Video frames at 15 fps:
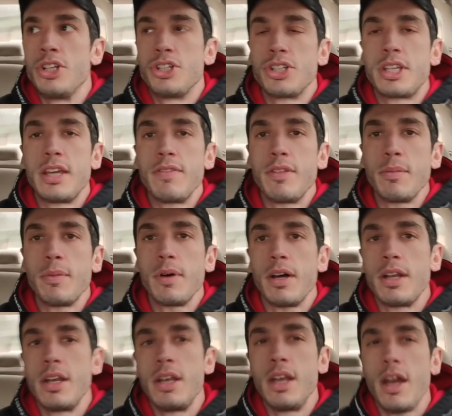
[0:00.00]
just give them
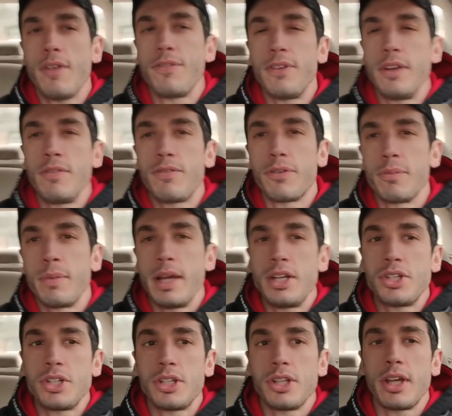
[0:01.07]
enough
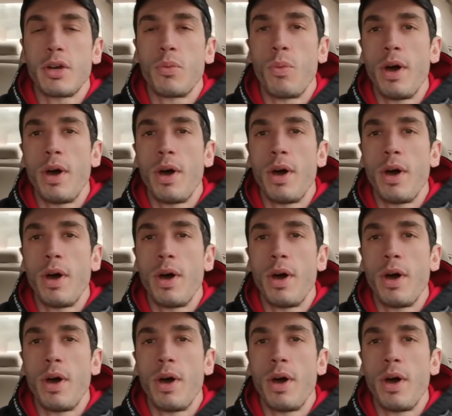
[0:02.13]
information to like